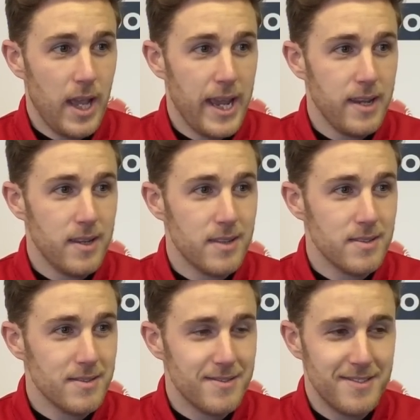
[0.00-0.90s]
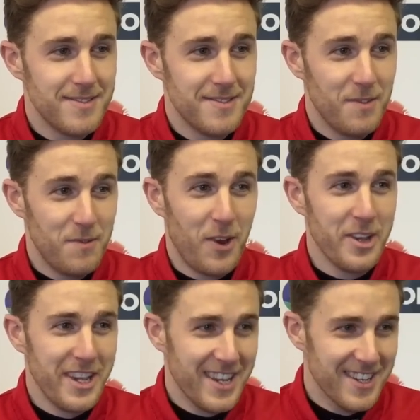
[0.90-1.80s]
heading and
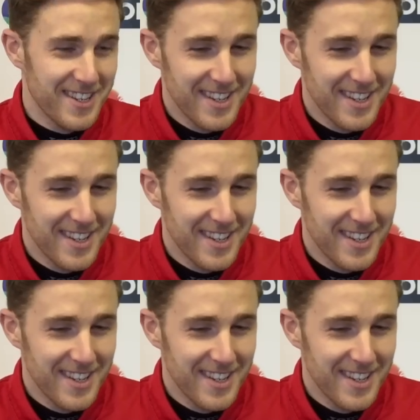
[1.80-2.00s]
fighting.